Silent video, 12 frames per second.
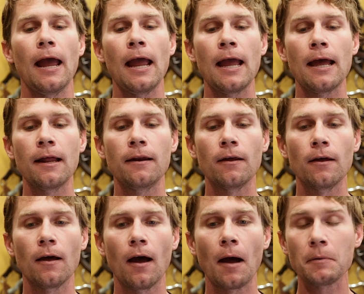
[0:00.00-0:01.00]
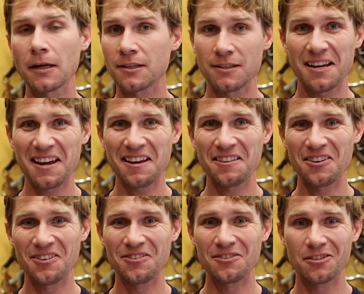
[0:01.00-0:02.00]
And I'm not saying
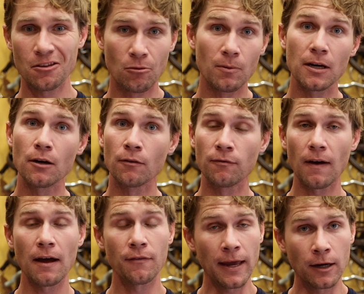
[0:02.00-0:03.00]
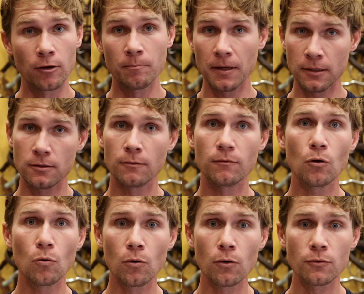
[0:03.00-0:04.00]
those 3 or 5 anchor bits of
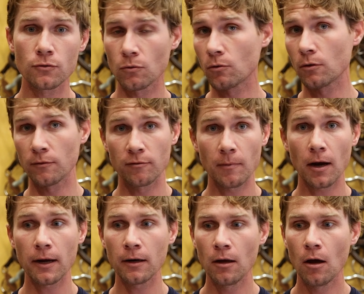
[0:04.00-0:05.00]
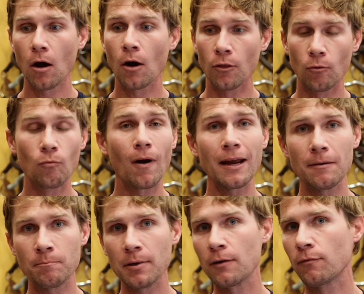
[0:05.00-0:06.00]
yours or of mine are the
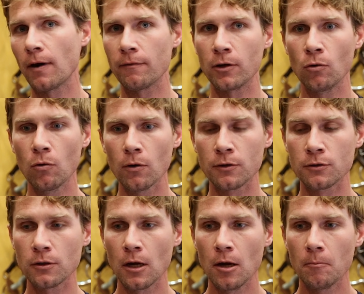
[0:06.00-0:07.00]
right bit for every horse,